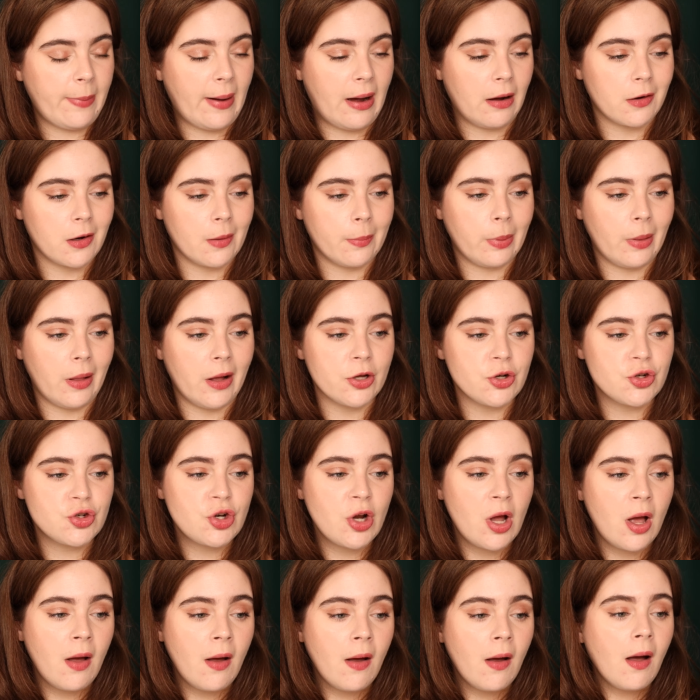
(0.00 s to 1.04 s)
Powder Blush.
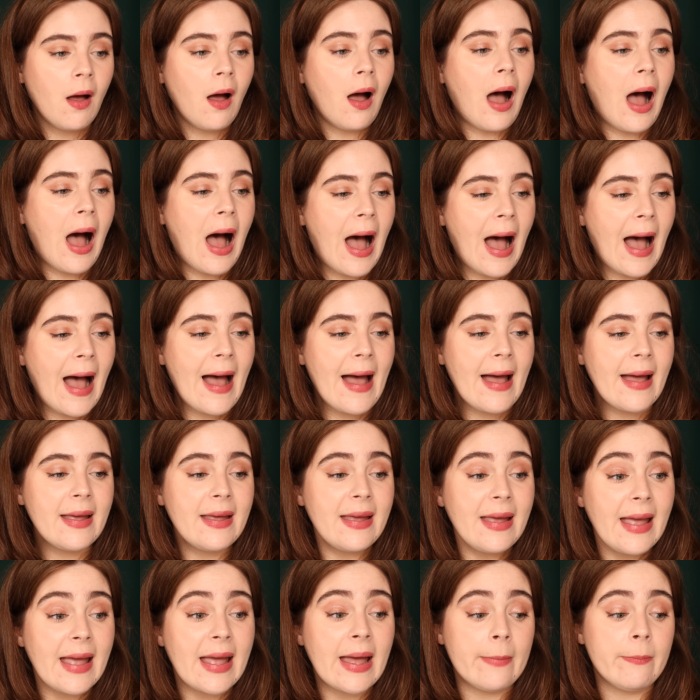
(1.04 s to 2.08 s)

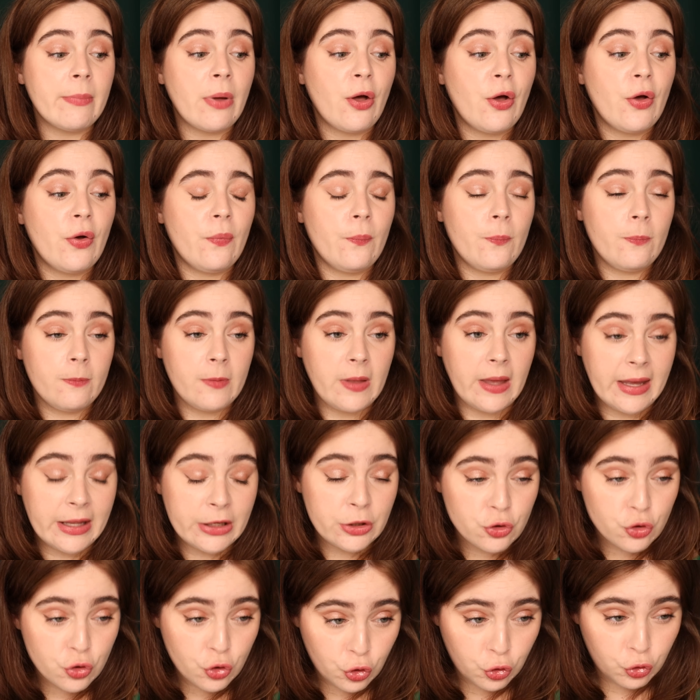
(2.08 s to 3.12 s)
I am
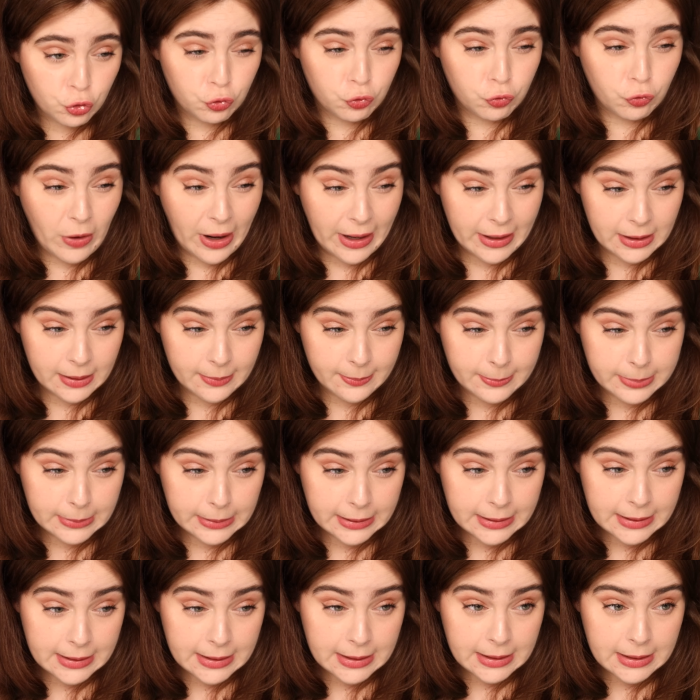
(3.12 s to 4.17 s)

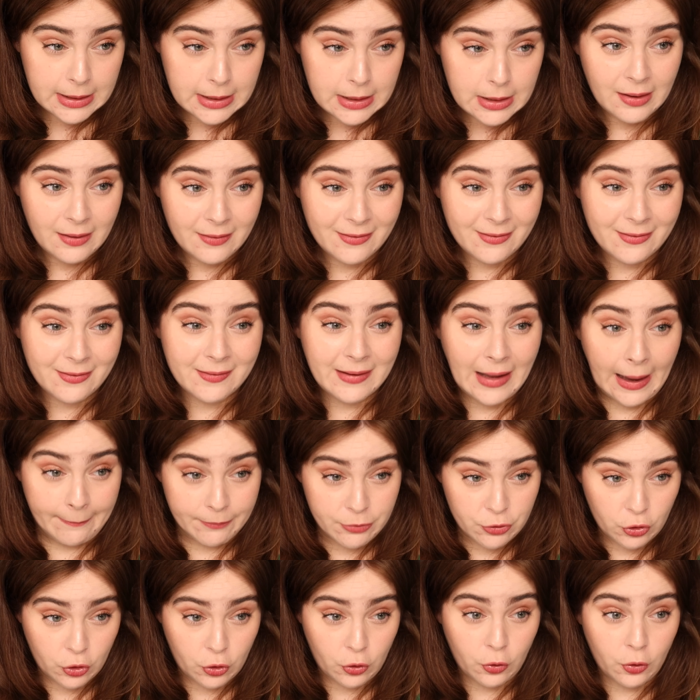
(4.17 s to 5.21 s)
incredibly
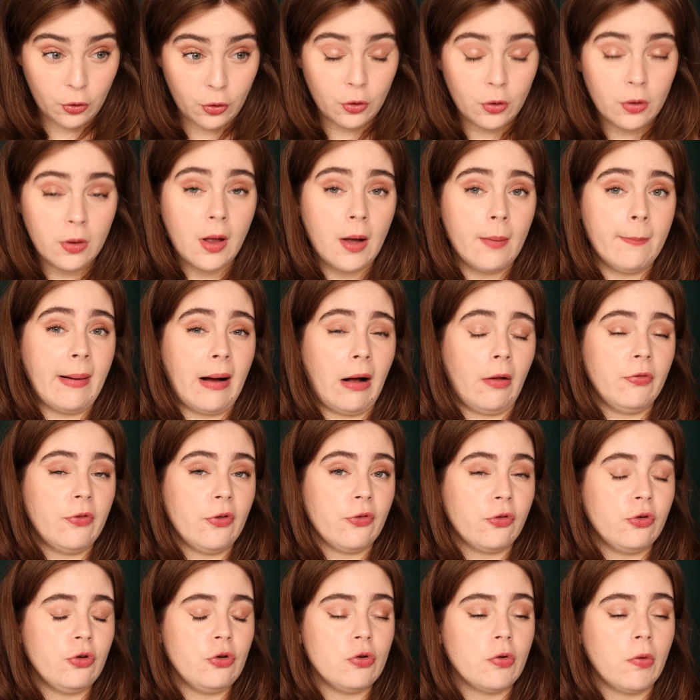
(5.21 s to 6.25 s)
skeptical about
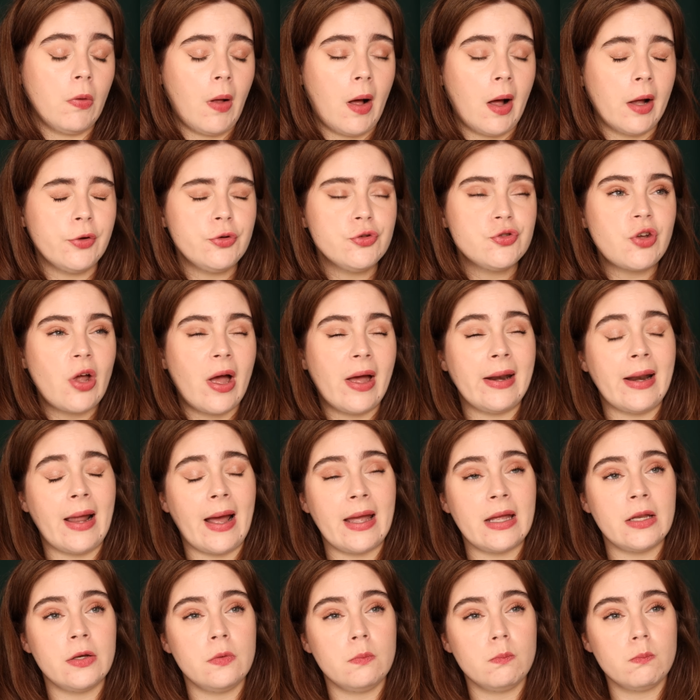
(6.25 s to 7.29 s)
this new launch and
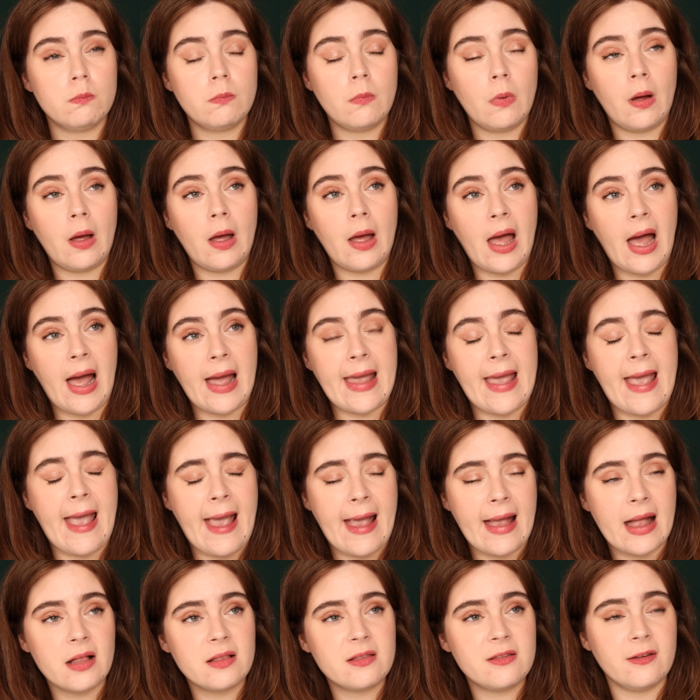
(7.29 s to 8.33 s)
I I
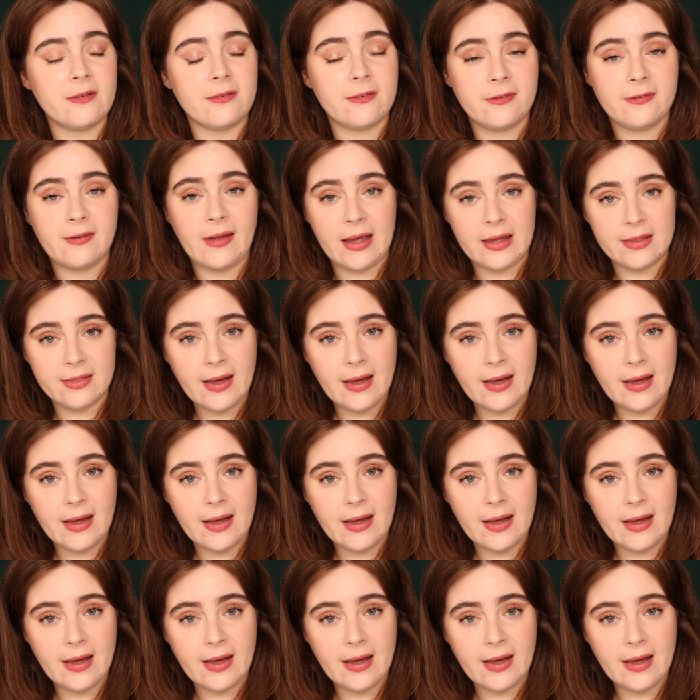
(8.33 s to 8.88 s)
hate to say